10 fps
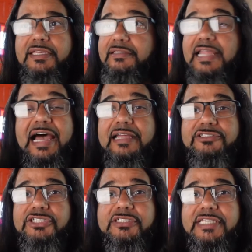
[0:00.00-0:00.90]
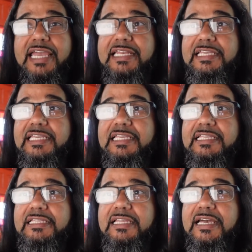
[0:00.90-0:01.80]
Not just
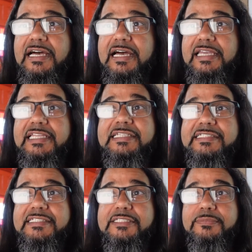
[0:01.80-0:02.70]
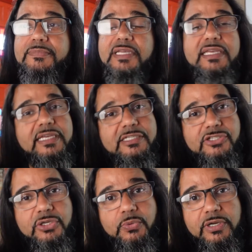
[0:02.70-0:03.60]
any heating system is
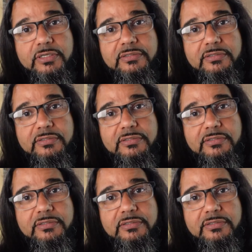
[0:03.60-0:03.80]
going to work.